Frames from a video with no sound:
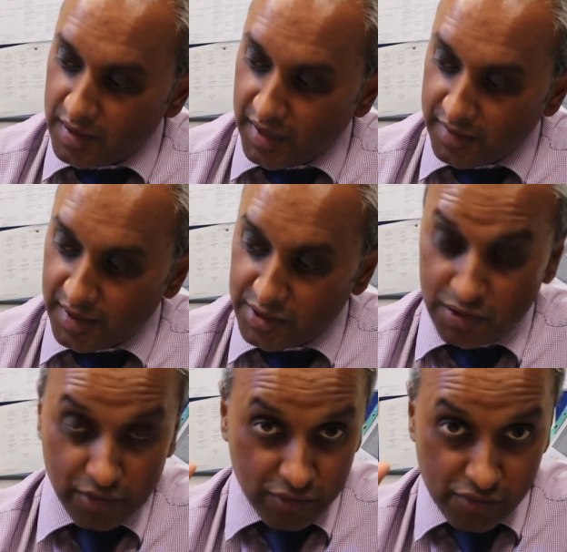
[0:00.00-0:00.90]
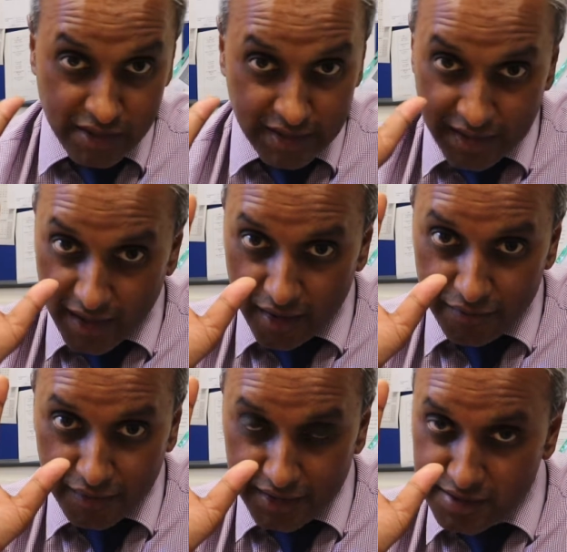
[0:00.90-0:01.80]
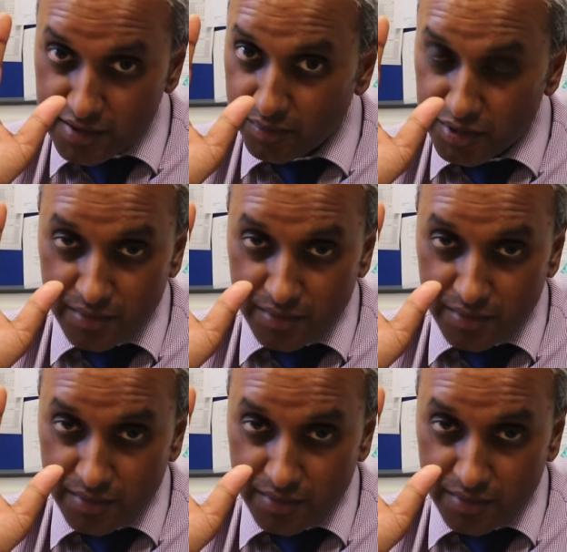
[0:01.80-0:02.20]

and unless you look really carefully, it's almost